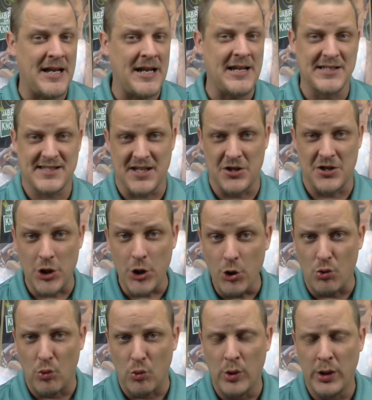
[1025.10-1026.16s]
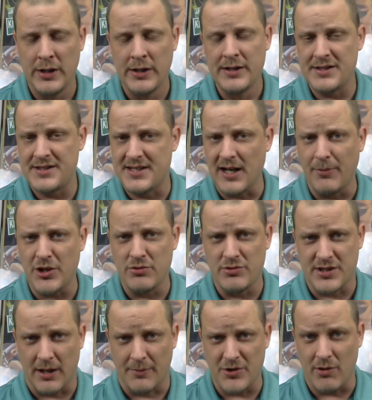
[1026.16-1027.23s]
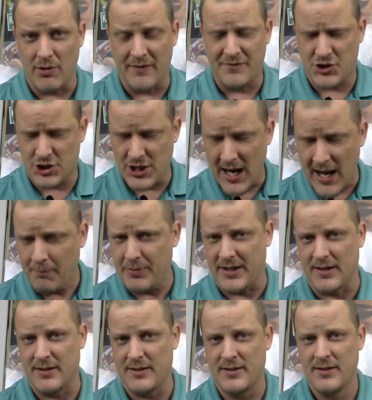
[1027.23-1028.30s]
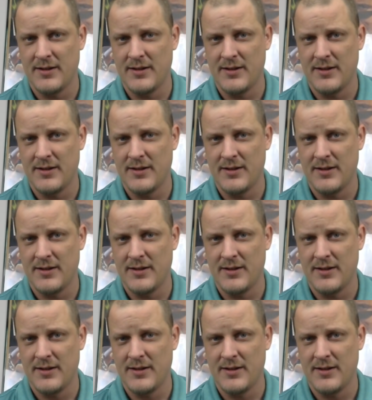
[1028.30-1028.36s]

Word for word: He is the new WWF champion.